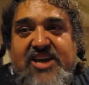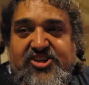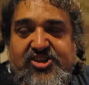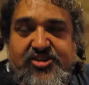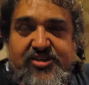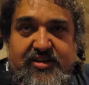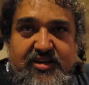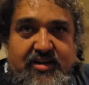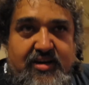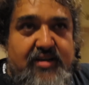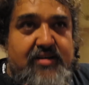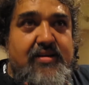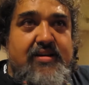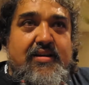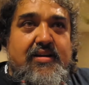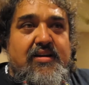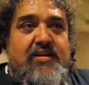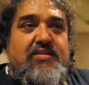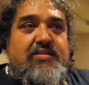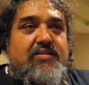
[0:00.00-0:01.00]
should
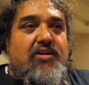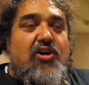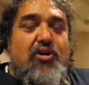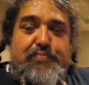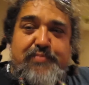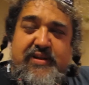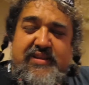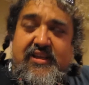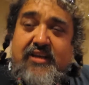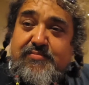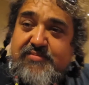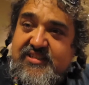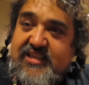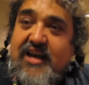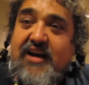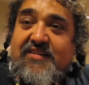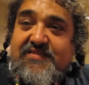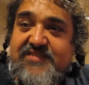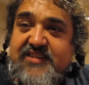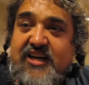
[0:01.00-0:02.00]
open
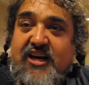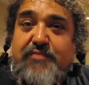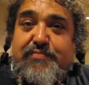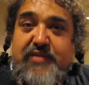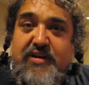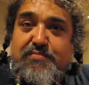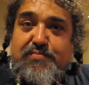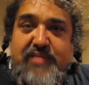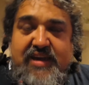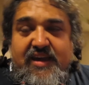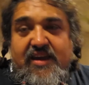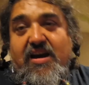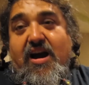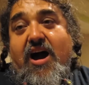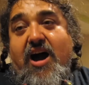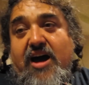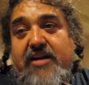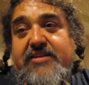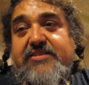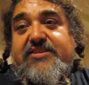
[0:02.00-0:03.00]
themselves up and be
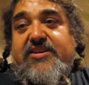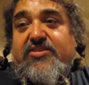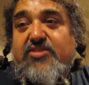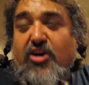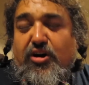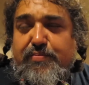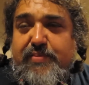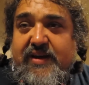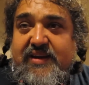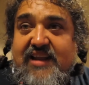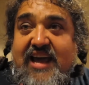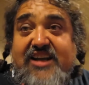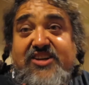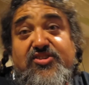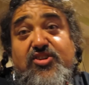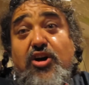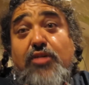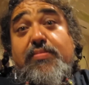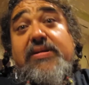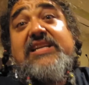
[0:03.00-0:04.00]
honest and open like
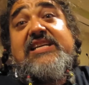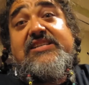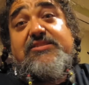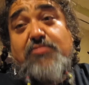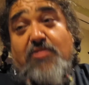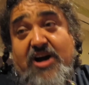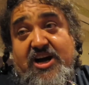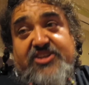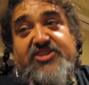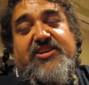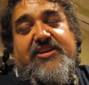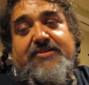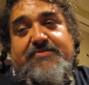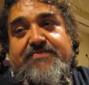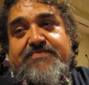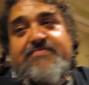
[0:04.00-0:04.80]
nobody's watching.